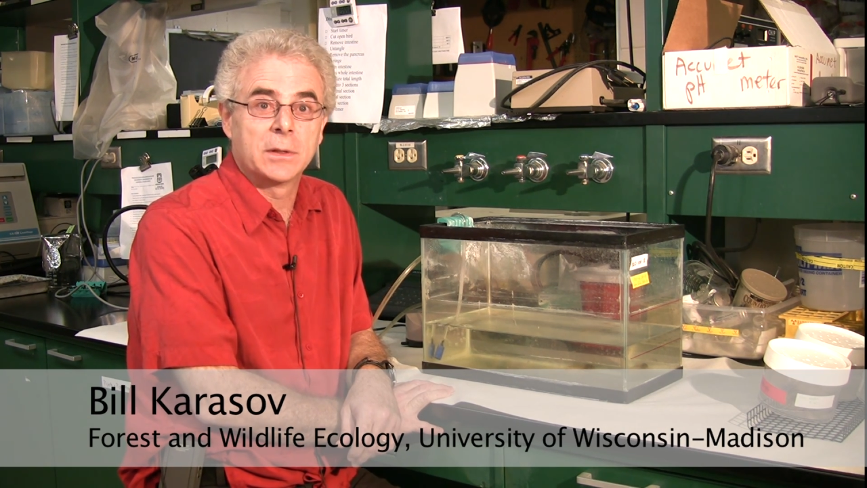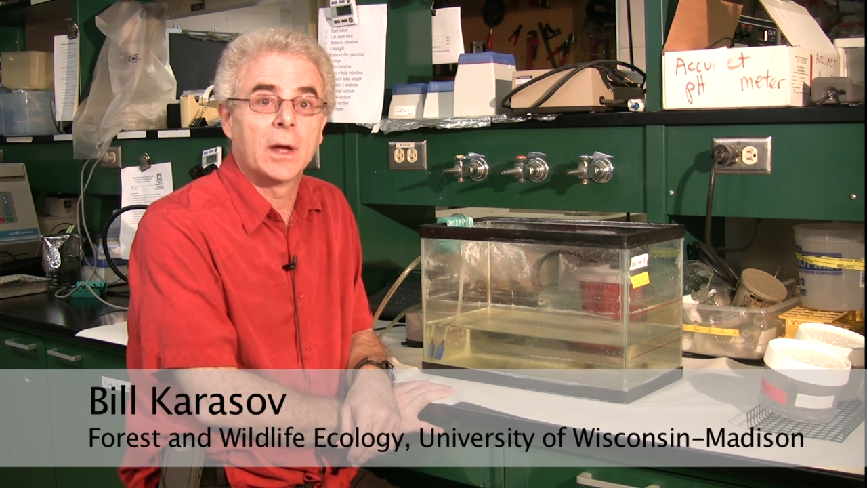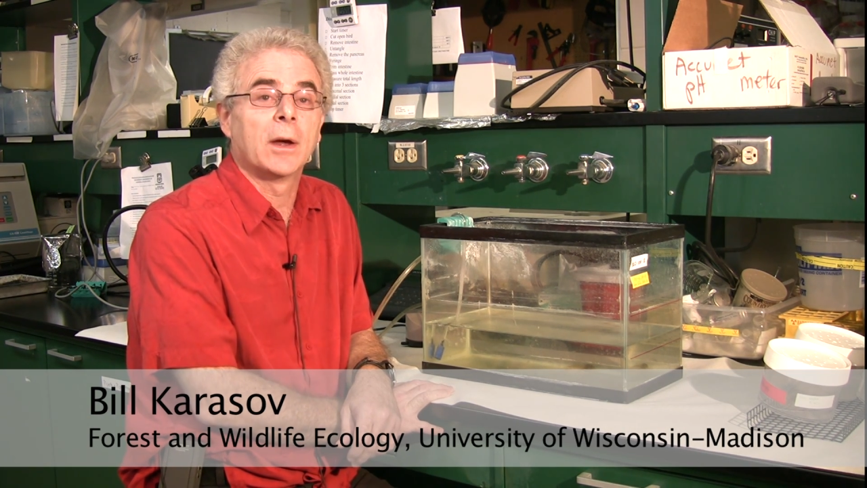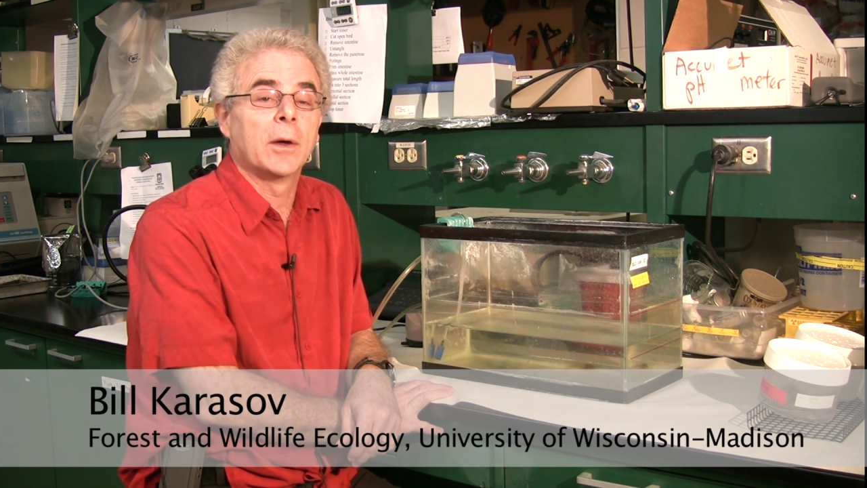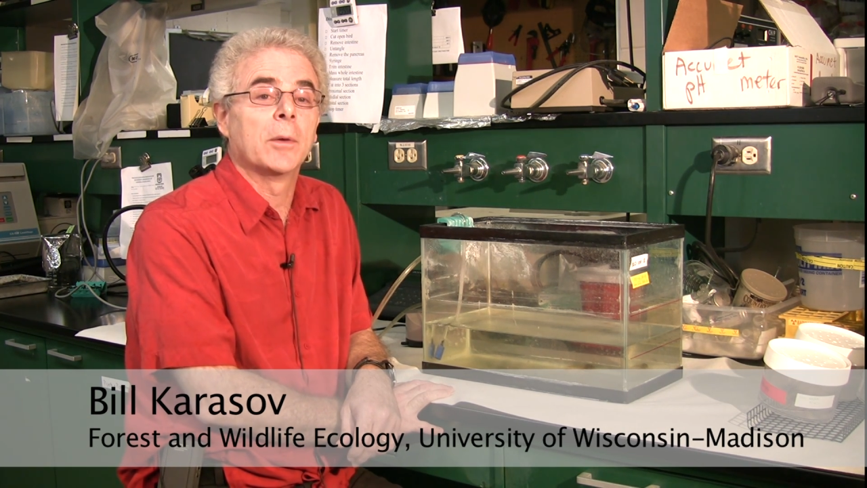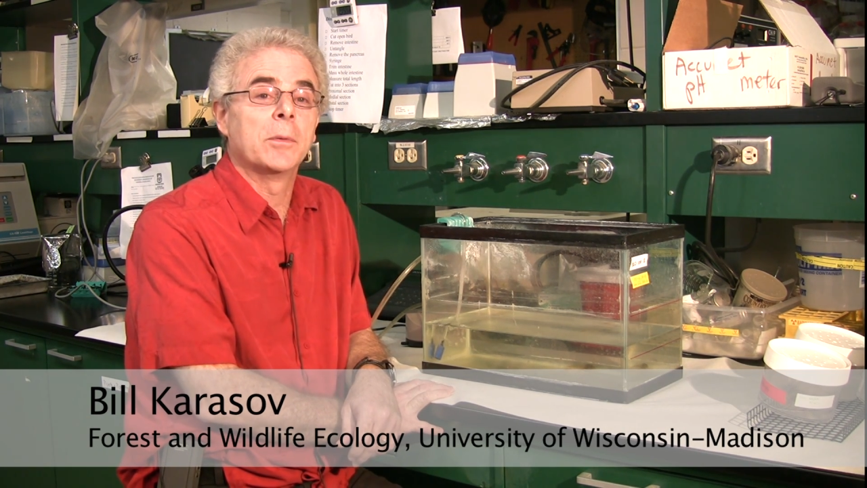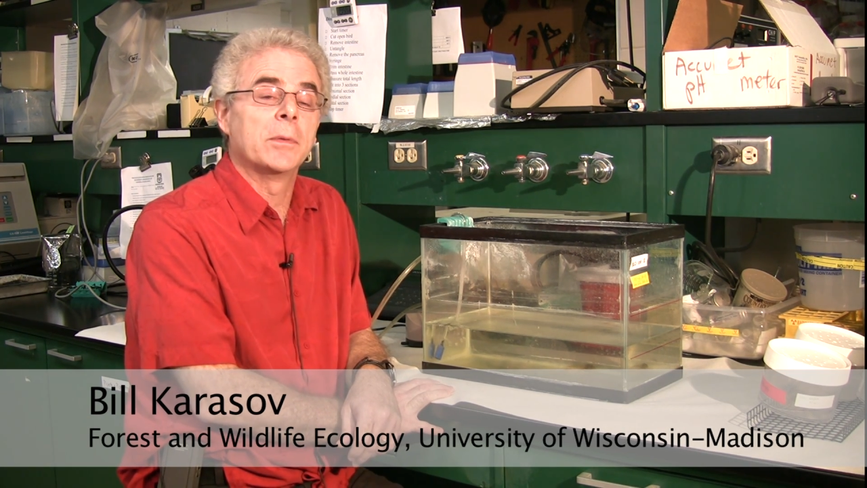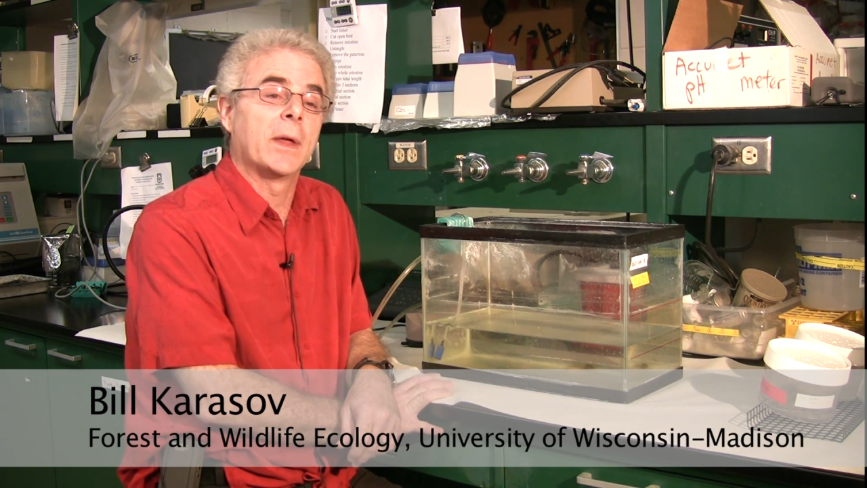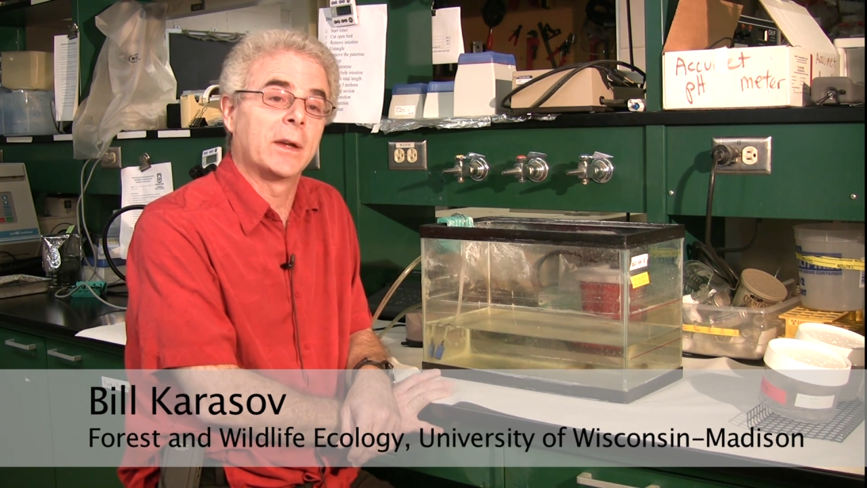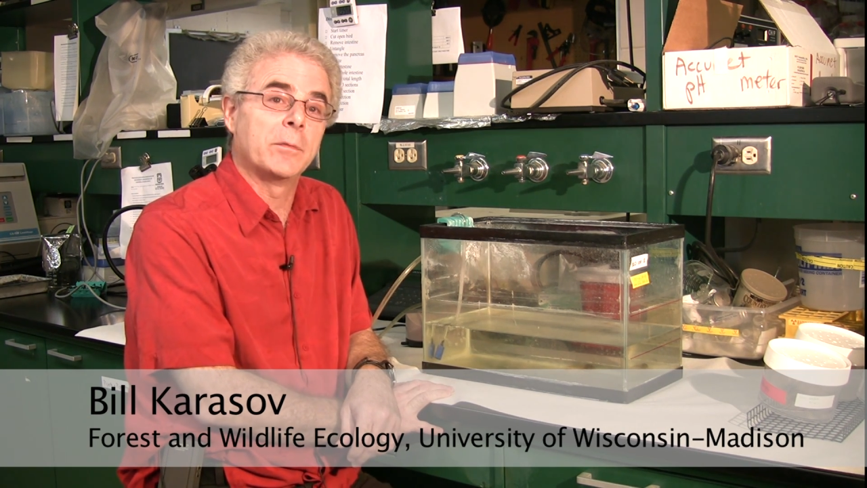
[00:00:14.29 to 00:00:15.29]
uh,
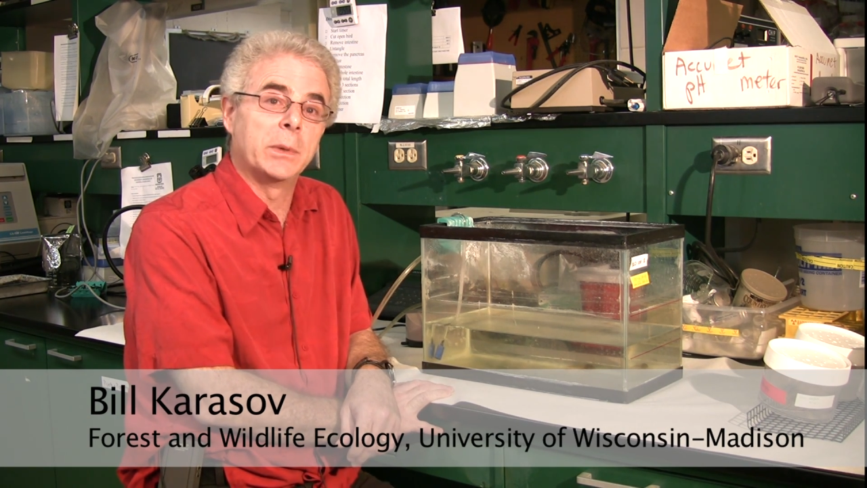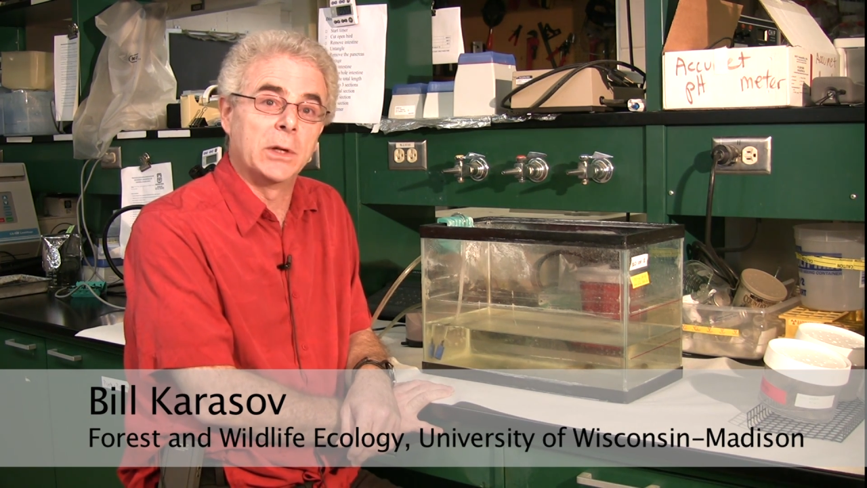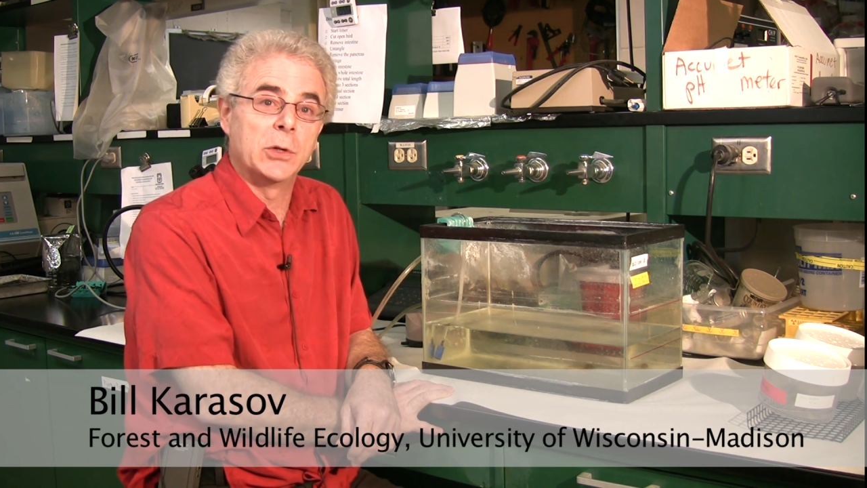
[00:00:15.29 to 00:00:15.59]
that have been